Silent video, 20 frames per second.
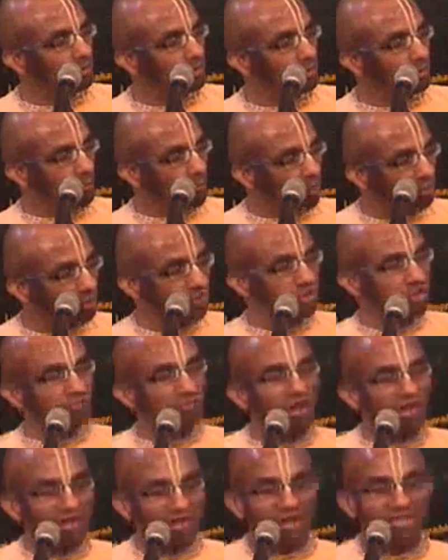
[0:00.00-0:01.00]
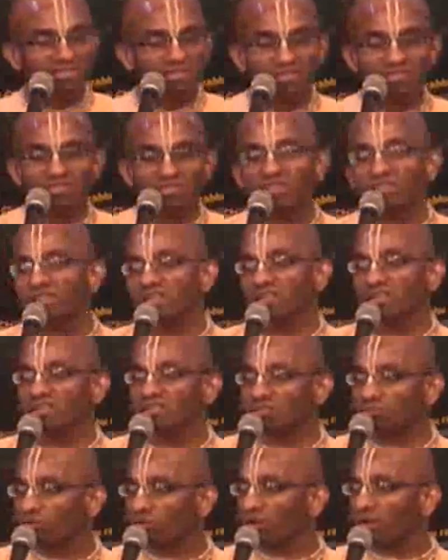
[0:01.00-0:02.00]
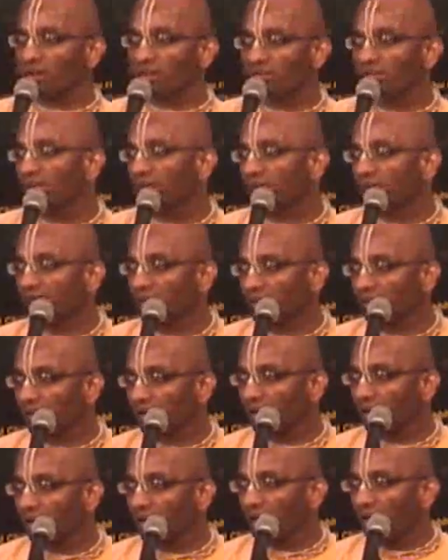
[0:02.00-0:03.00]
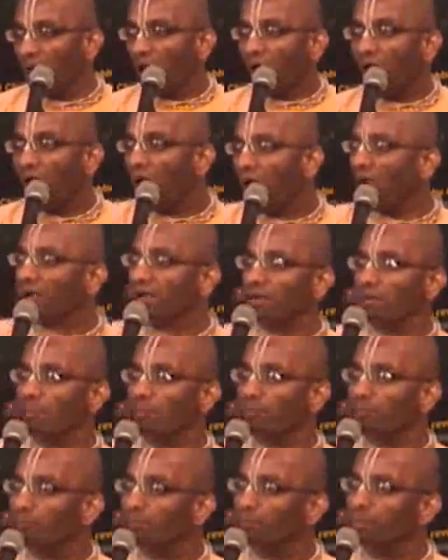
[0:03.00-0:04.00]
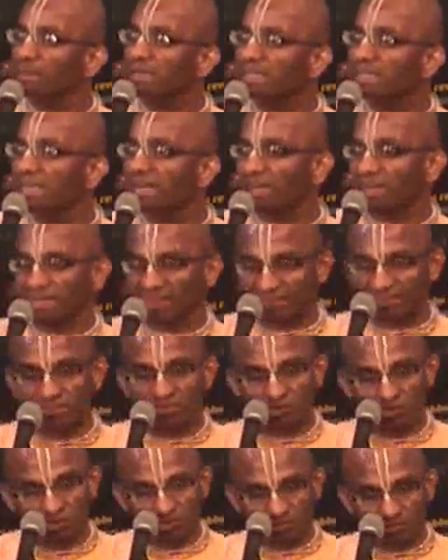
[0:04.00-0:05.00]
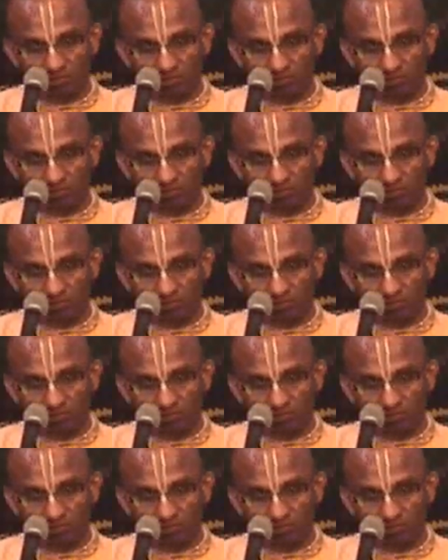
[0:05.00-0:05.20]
most of our necessities for living are pre-arranged.